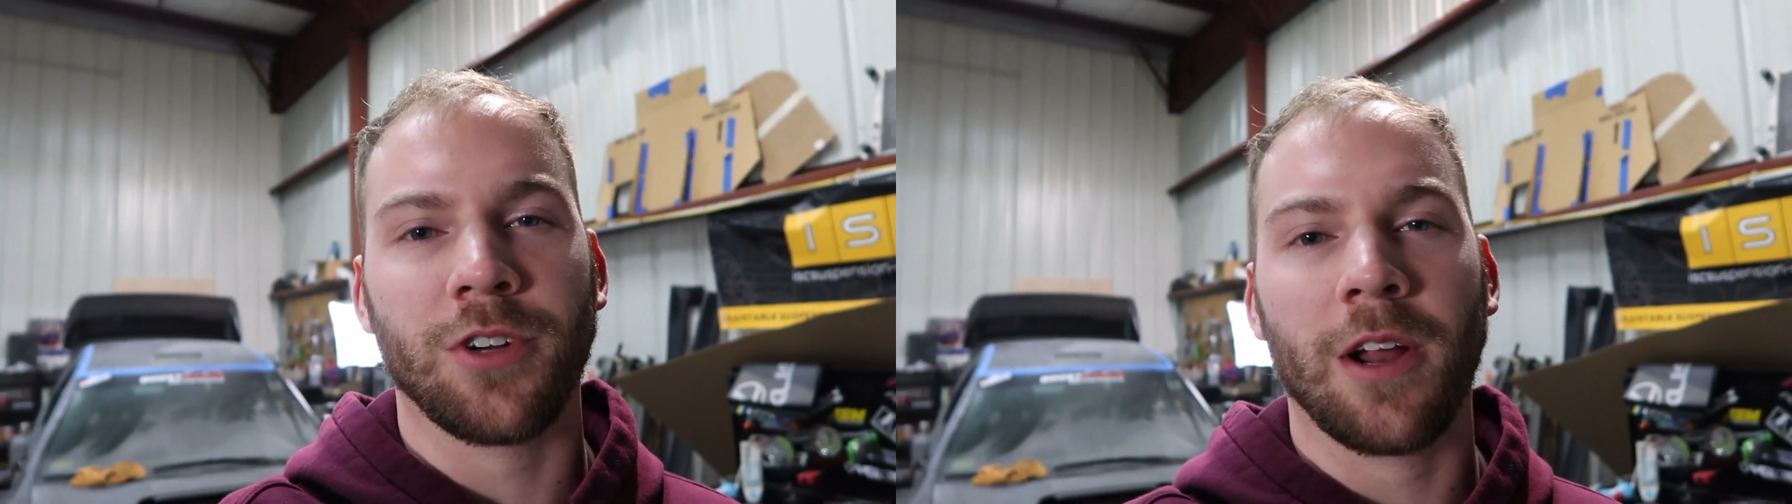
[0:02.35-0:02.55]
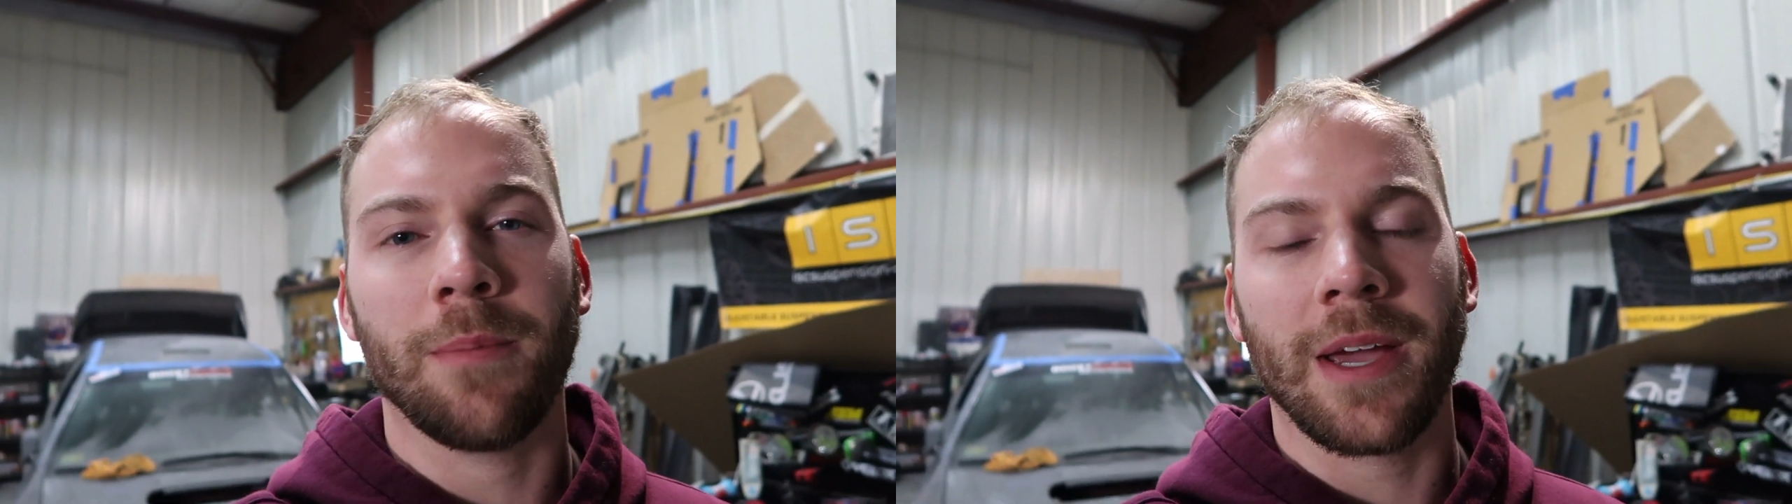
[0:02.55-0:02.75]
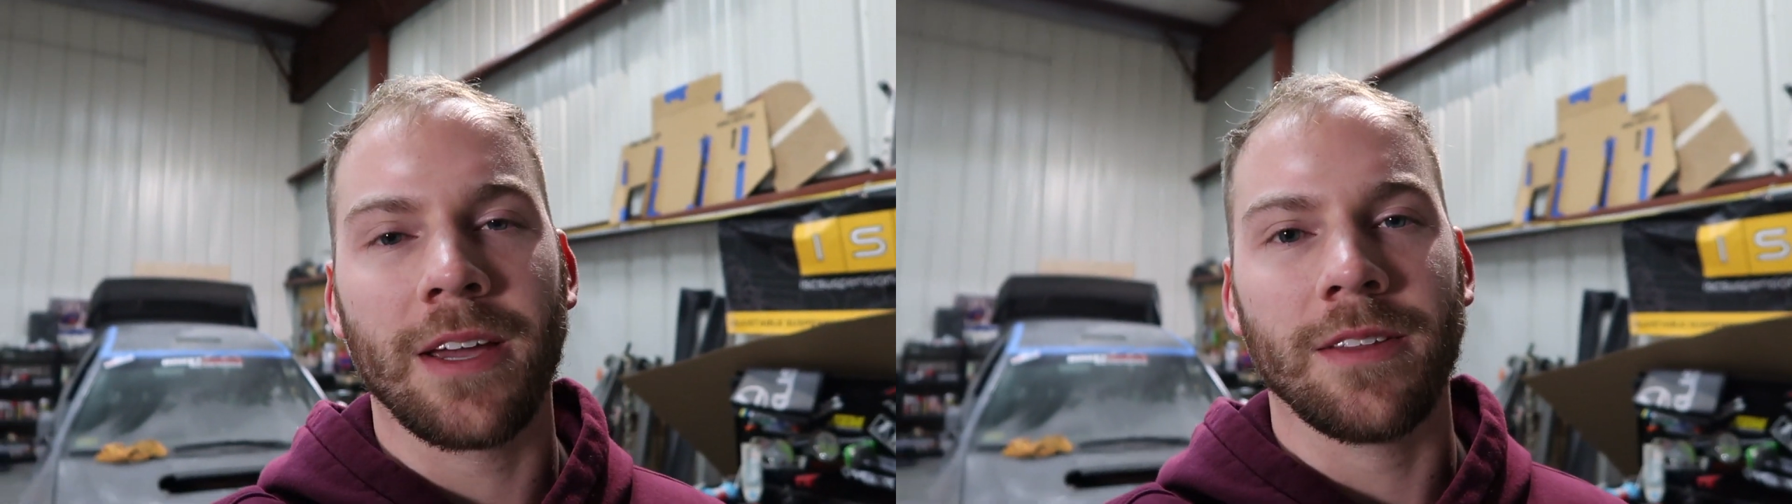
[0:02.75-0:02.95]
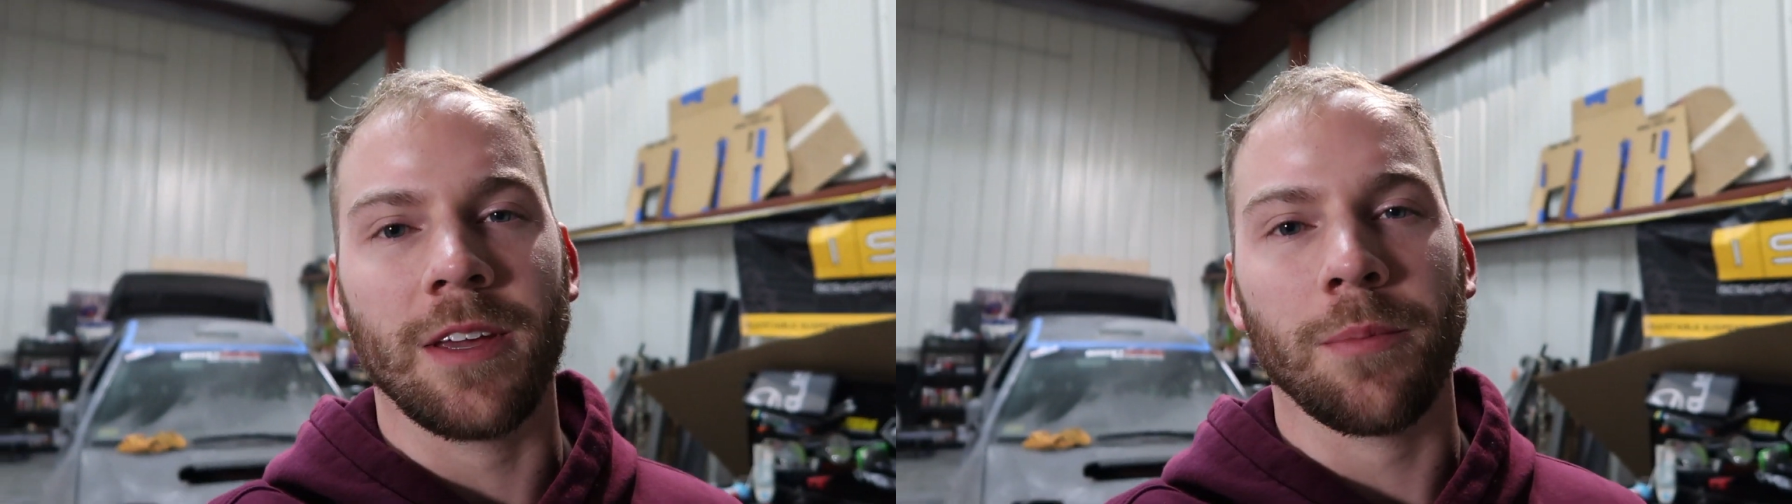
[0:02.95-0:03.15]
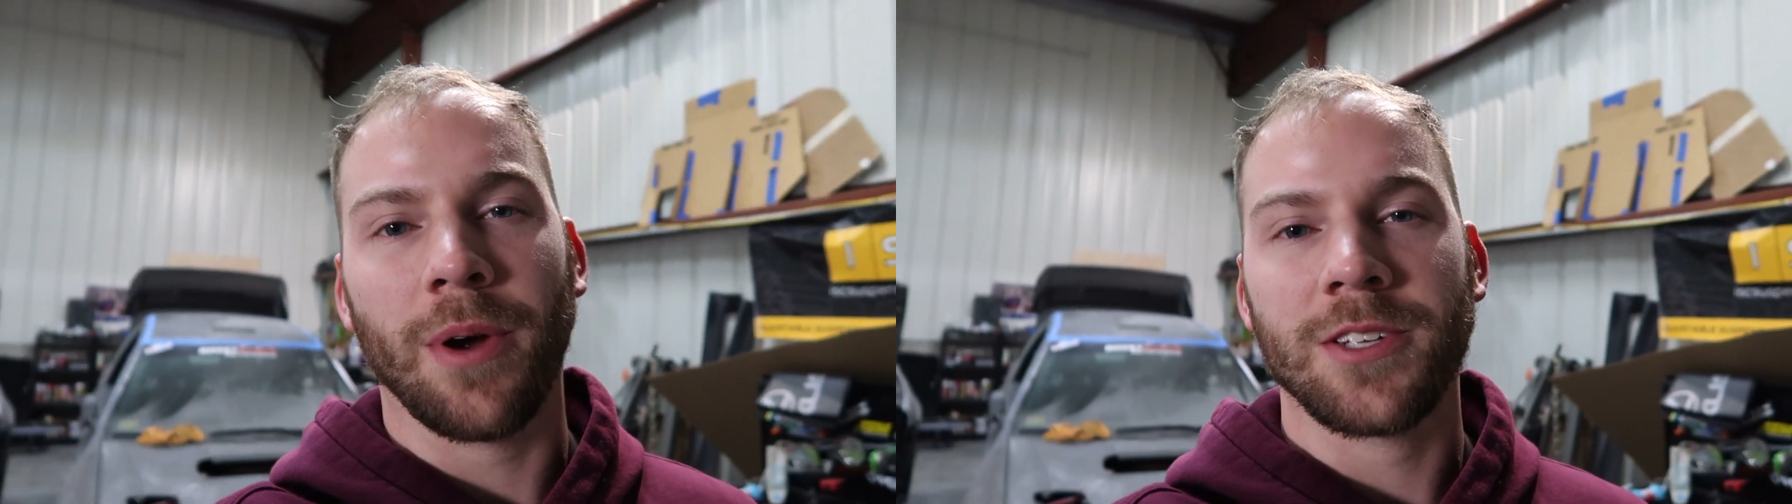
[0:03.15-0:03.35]
trying to make
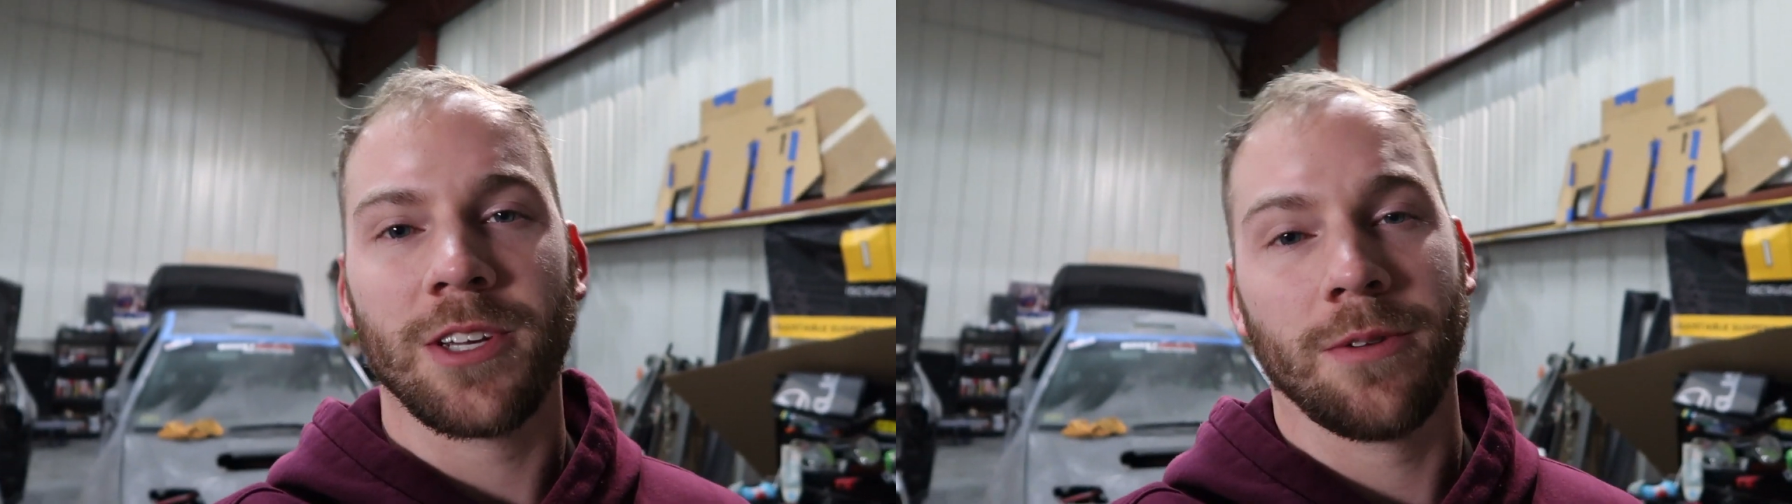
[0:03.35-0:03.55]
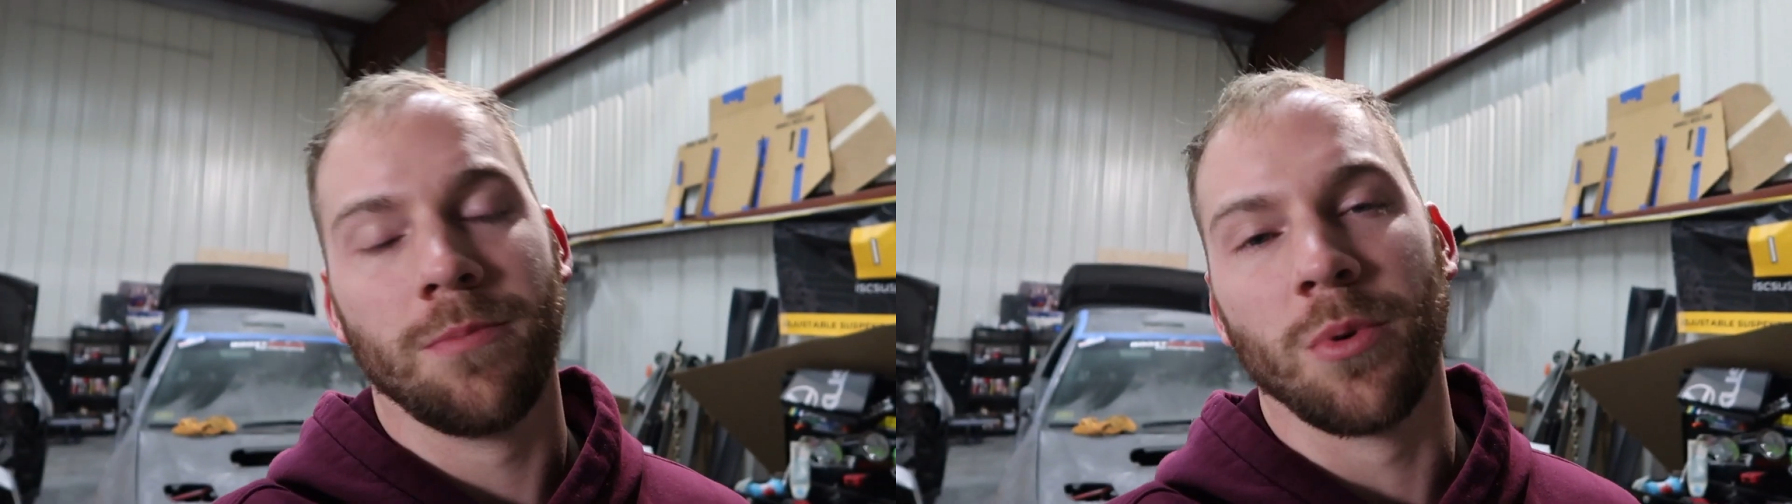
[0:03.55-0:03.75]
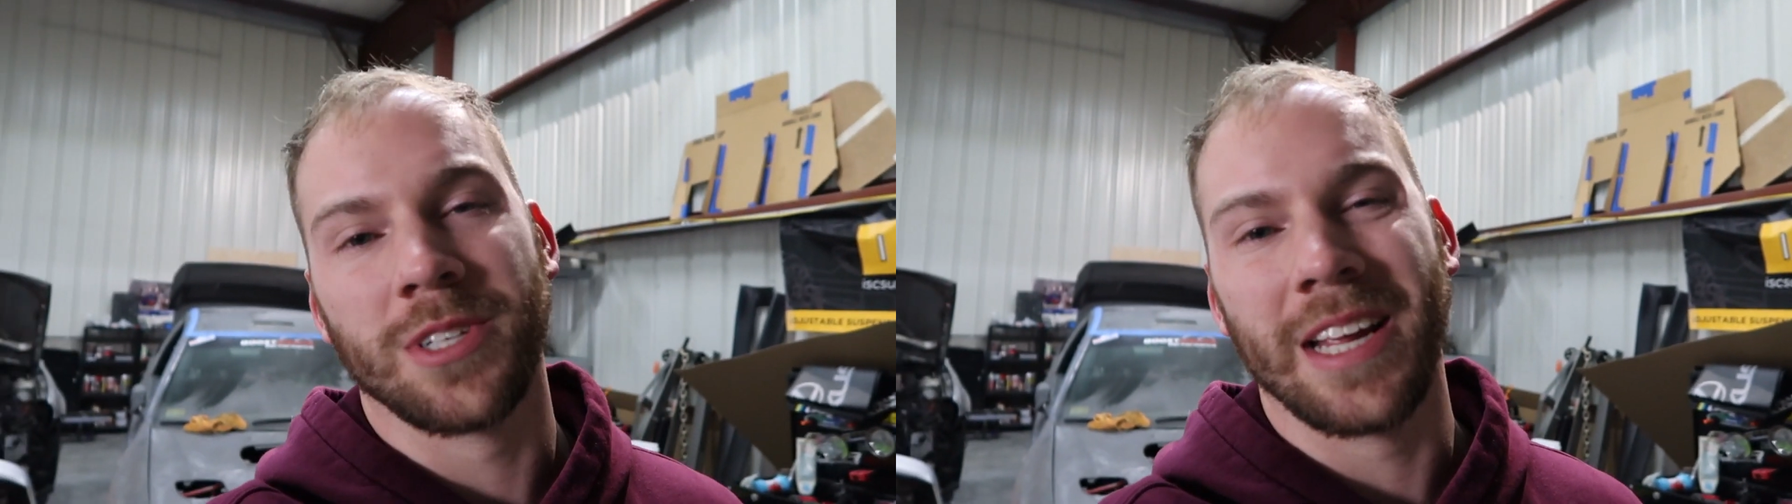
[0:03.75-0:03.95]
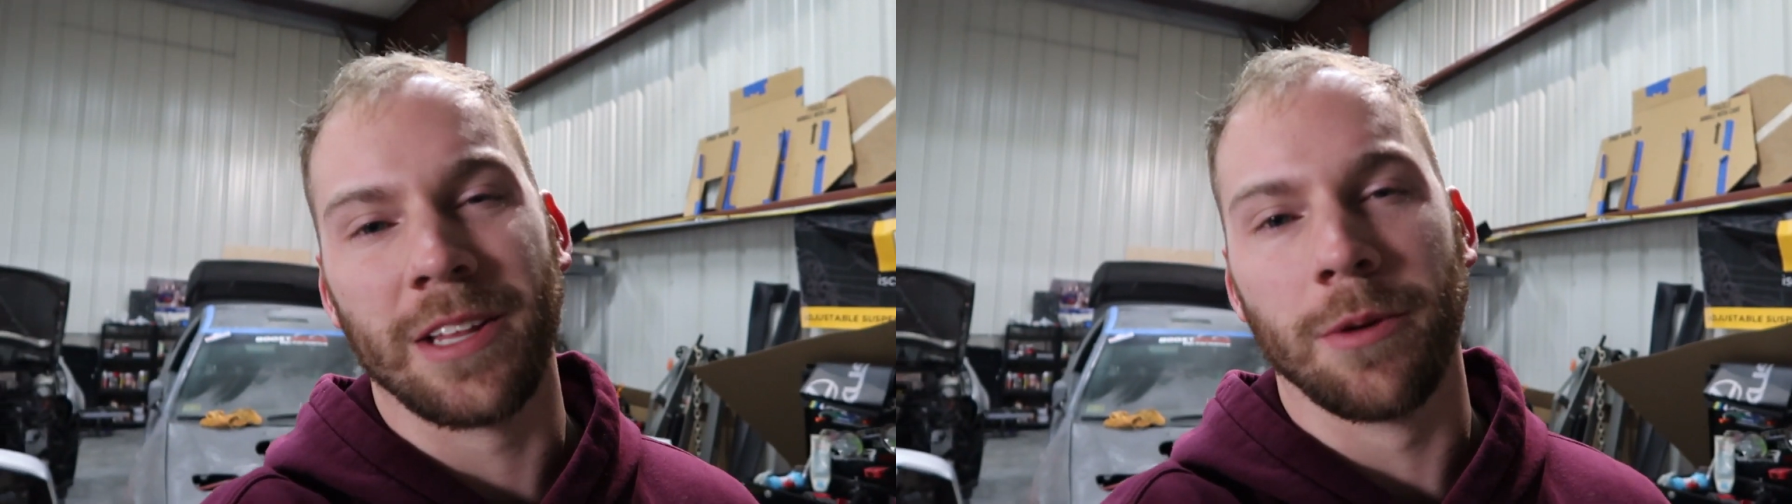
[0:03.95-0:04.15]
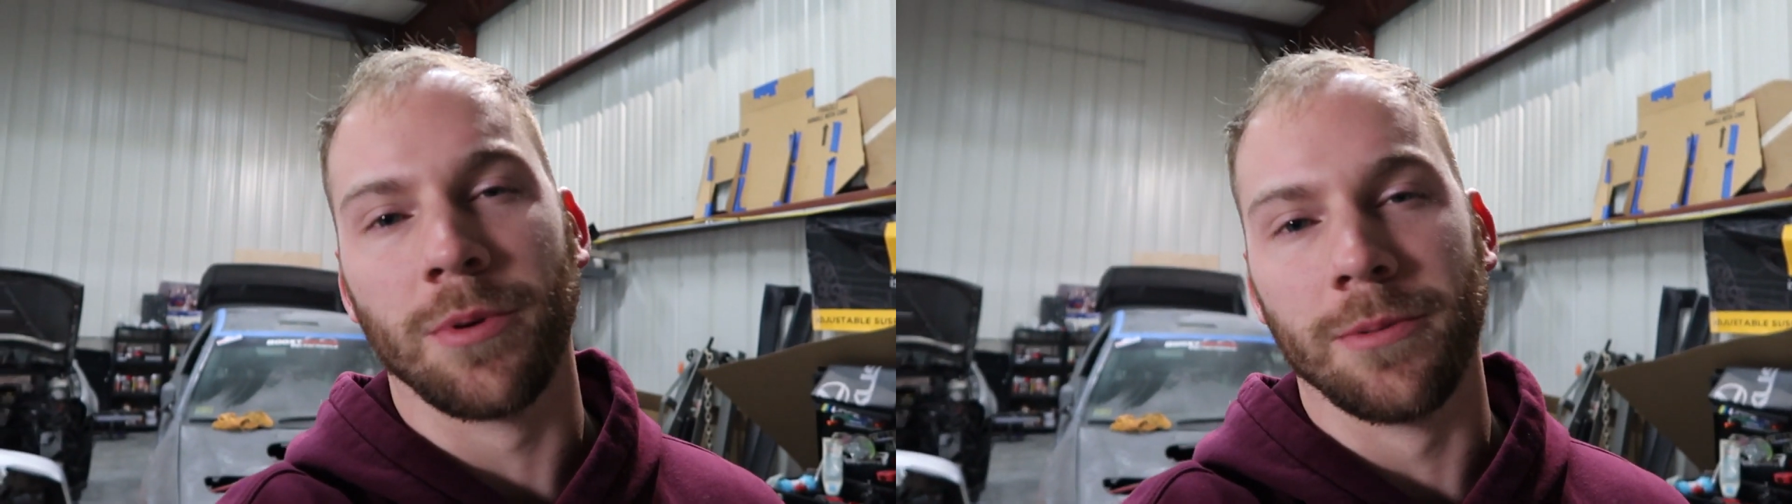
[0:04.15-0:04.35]
the Impreza more
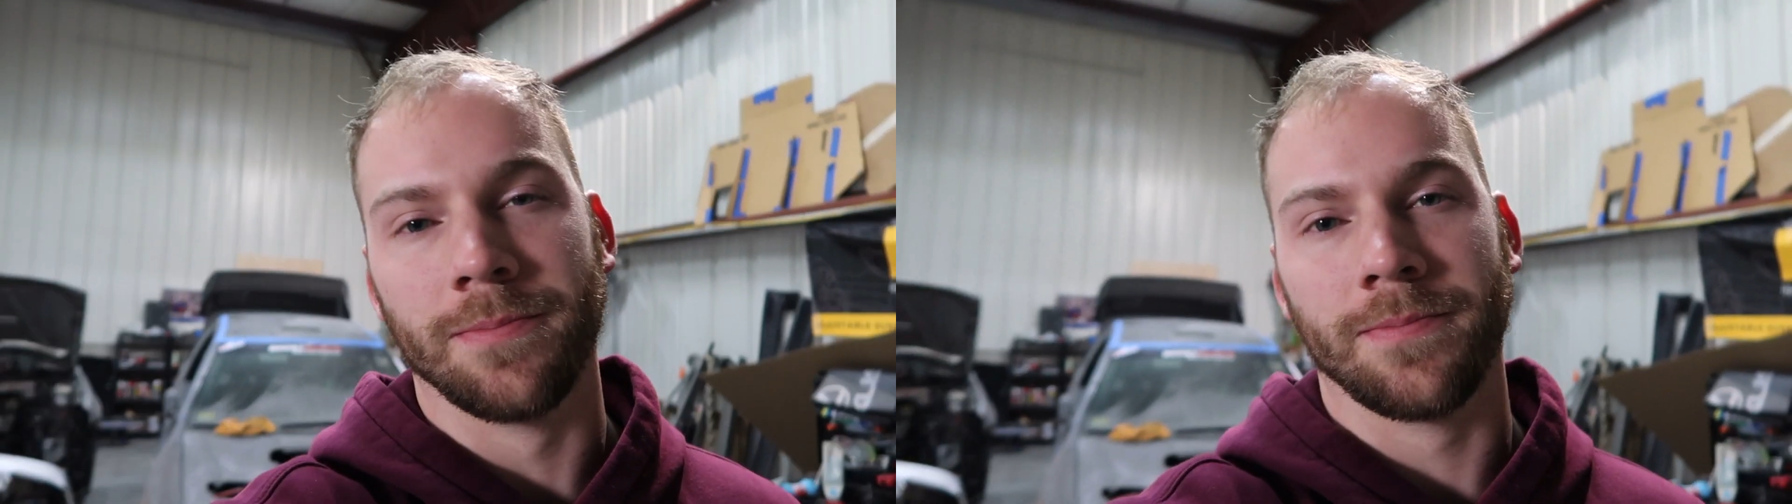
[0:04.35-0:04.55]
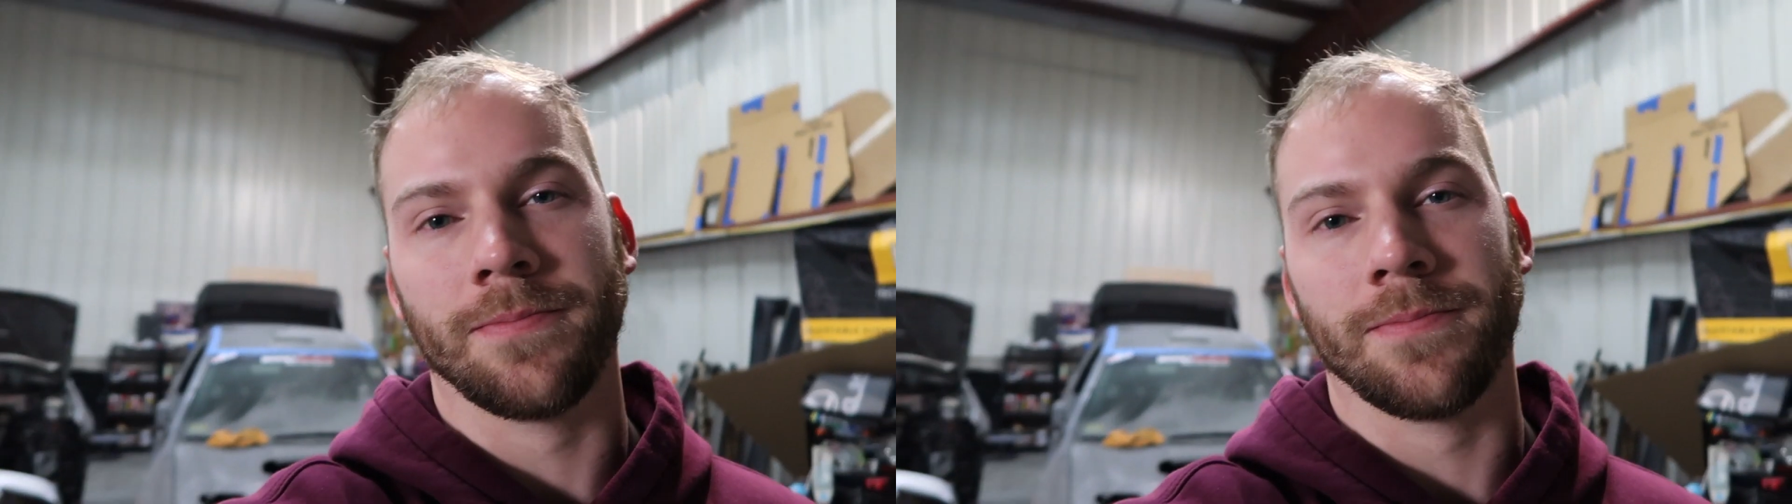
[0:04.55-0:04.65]
dailyable.